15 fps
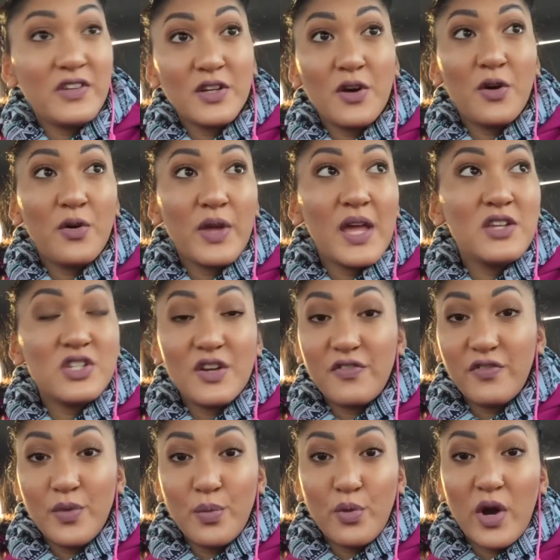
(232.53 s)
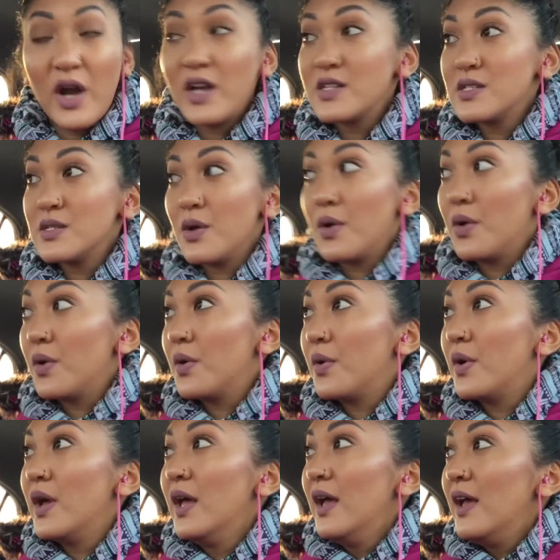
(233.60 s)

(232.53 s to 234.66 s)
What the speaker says: to go get Jeff from work, so